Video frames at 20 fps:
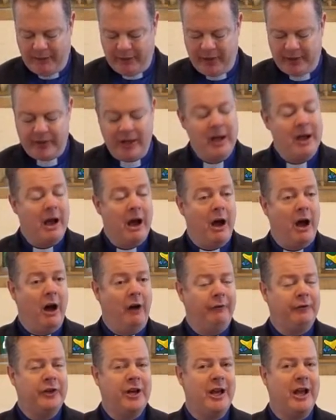That
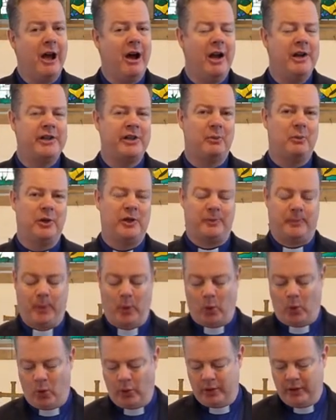after Isaac was
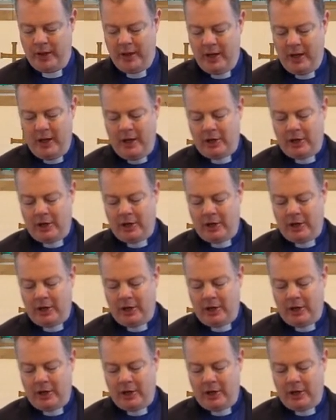born,